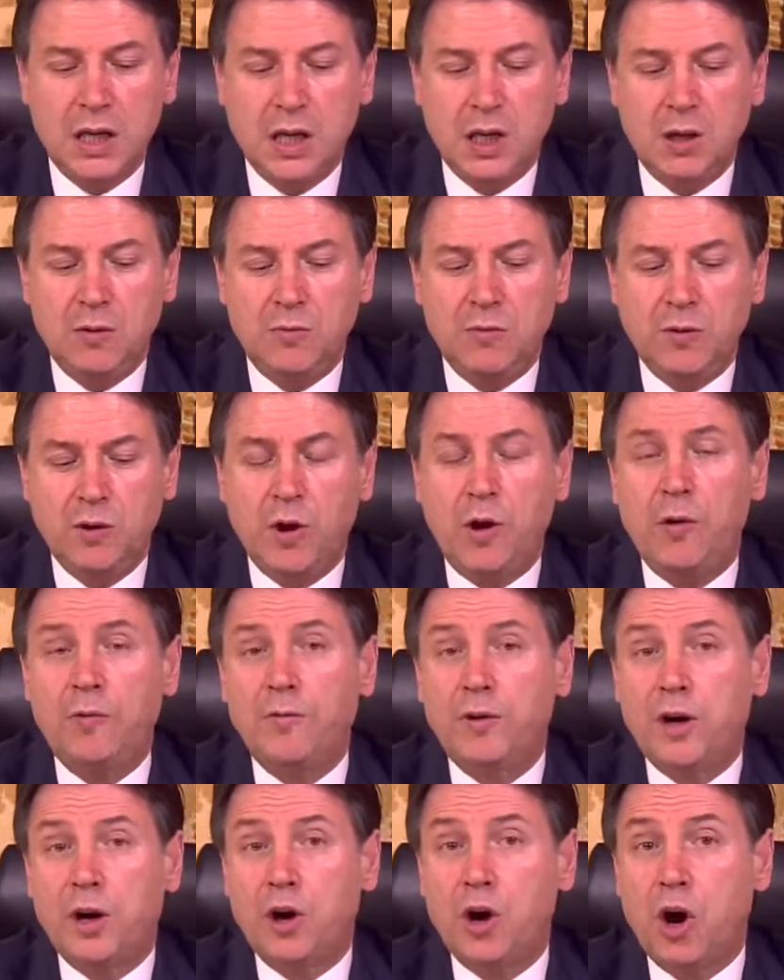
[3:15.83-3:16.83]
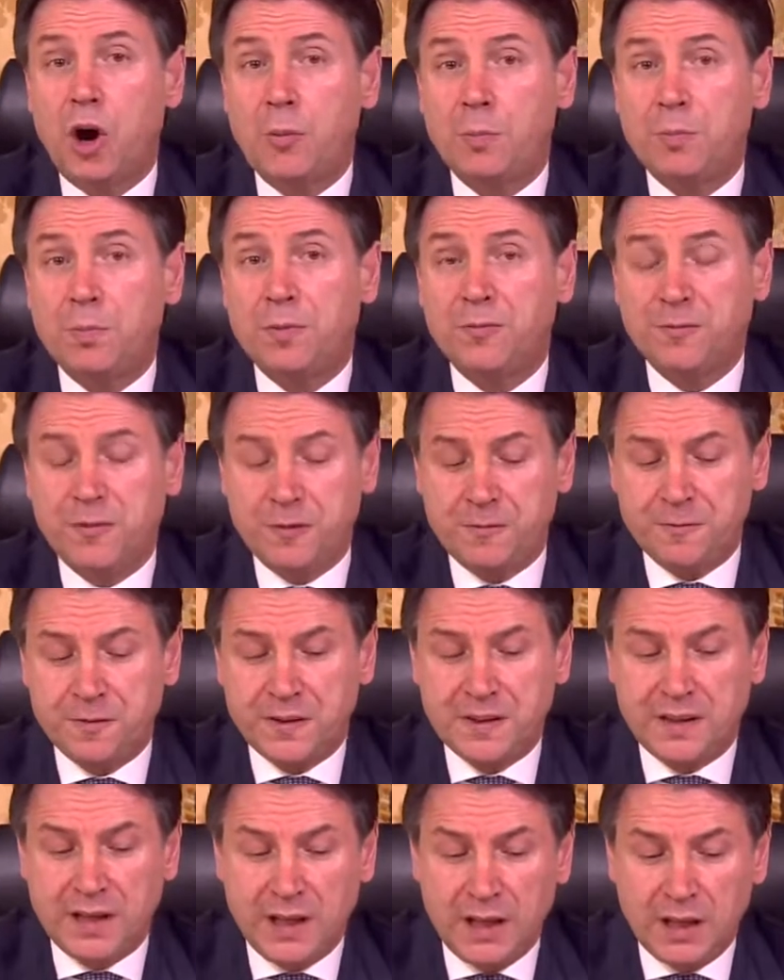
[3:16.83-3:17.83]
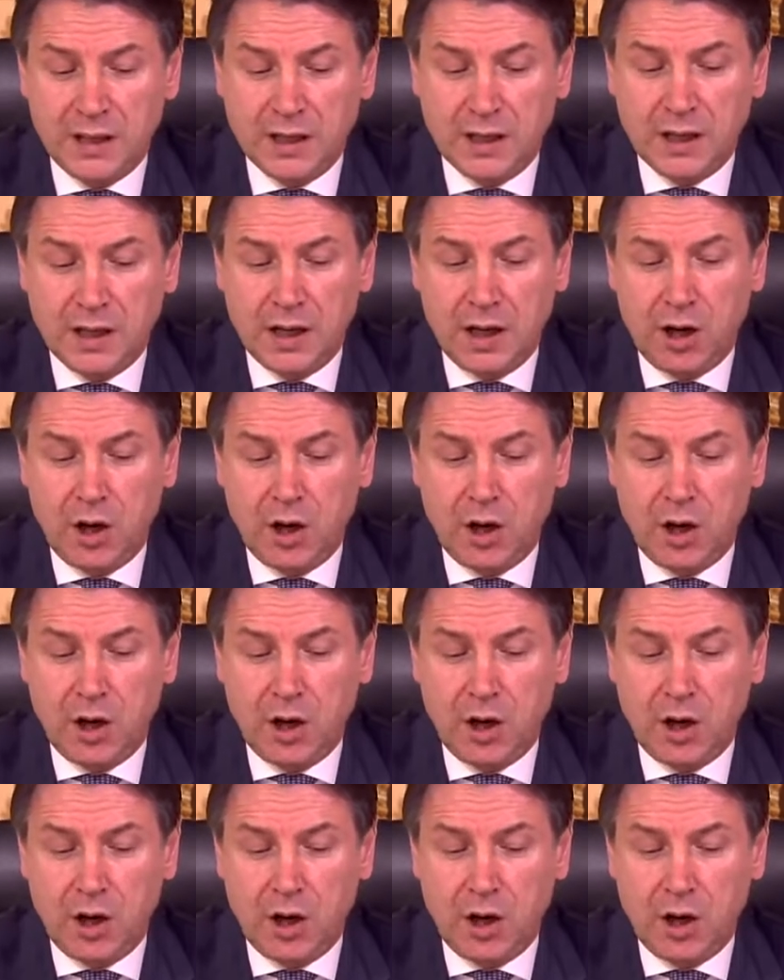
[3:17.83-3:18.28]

in view of COP fifteen